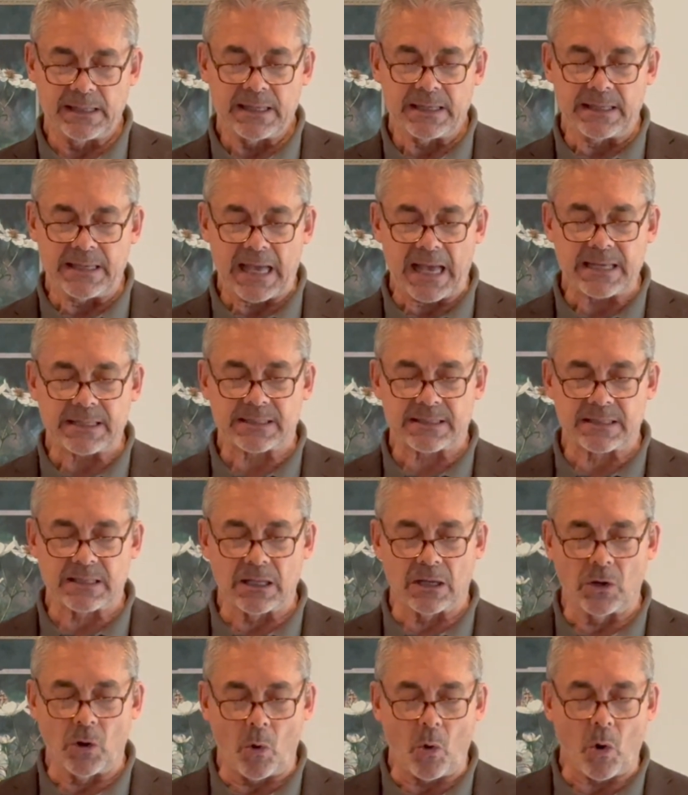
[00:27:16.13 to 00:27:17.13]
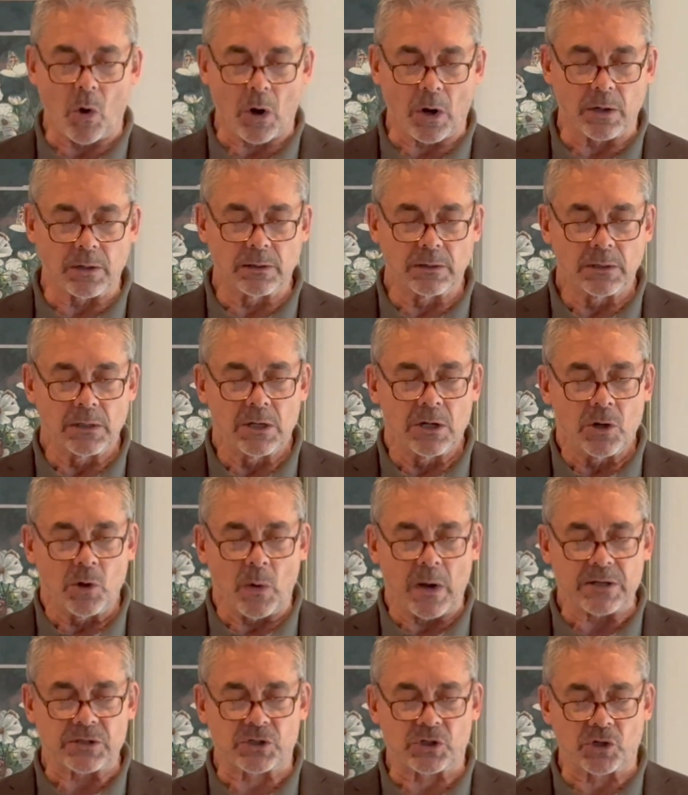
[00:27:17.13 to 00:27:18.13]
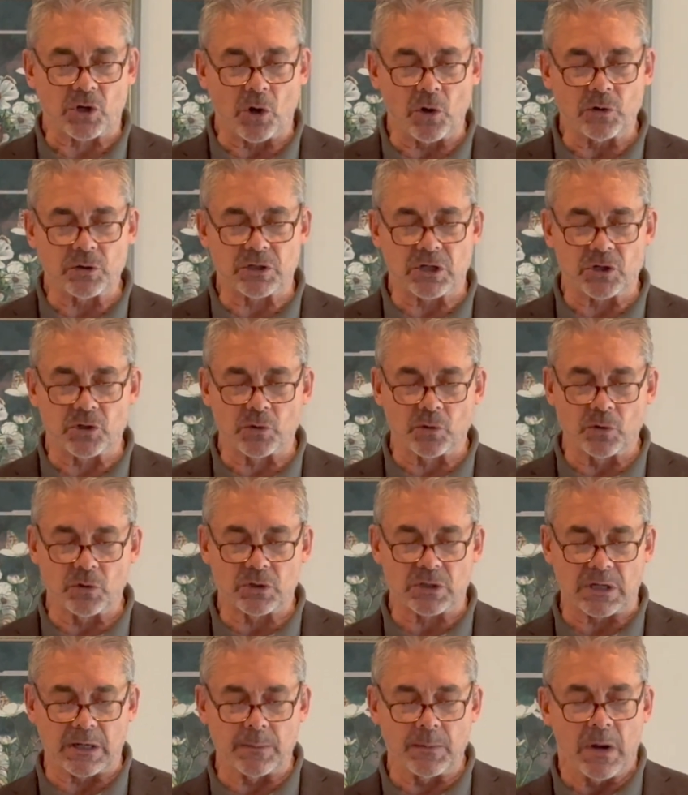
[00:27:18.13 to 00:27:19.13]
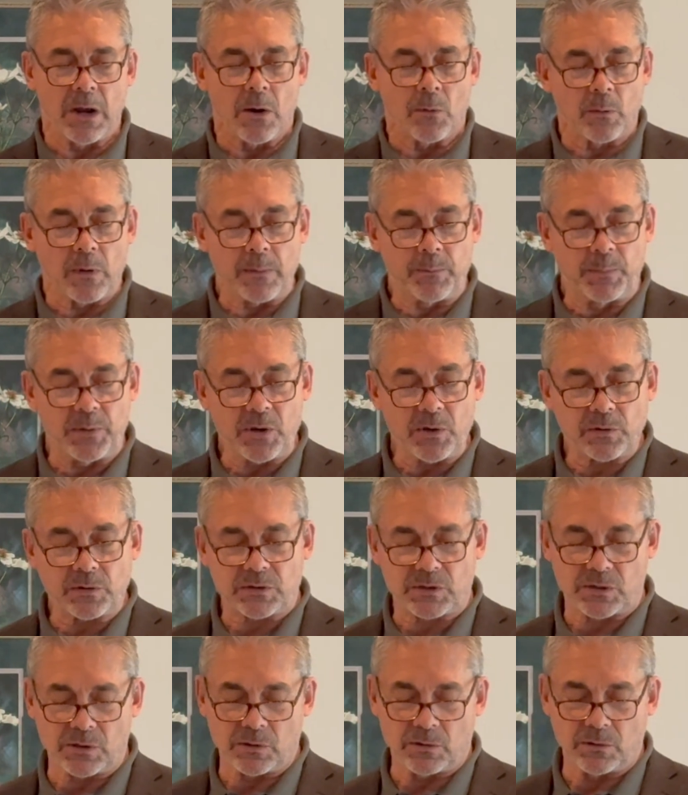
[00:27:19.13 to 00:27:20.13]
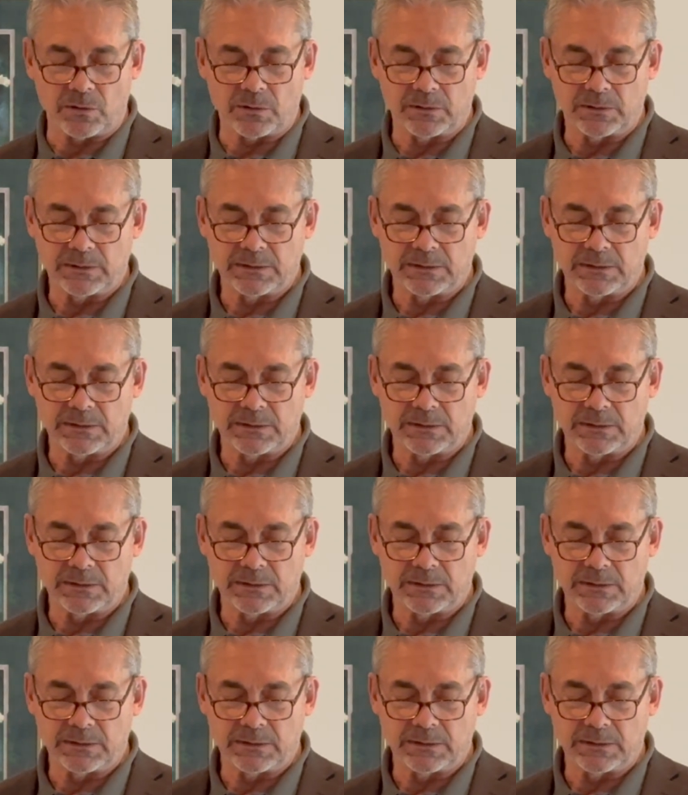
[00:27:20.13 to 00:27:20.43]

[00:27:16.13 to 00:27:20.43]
Yes, the Lord, who has chosen Jerusalem, rebukes you.